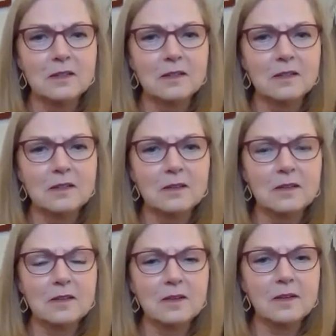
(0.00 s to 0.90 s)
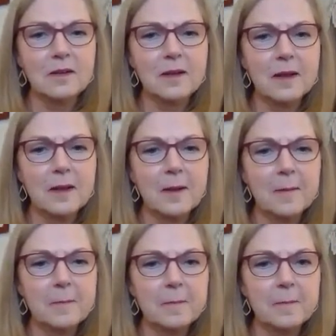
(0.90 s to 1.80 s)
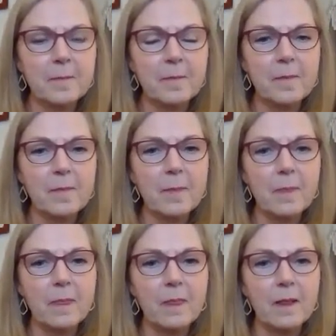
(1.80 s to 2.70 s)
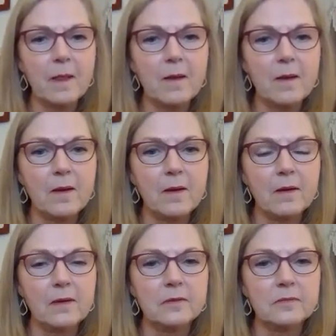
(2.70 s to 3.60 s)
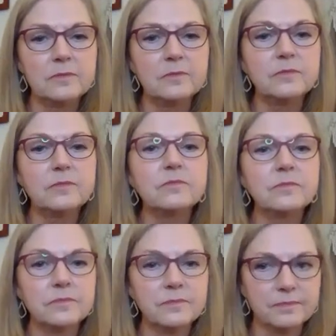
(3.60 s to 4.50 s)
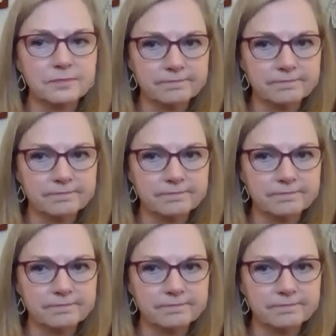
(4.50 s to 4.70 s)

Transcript: The person shown says nothing.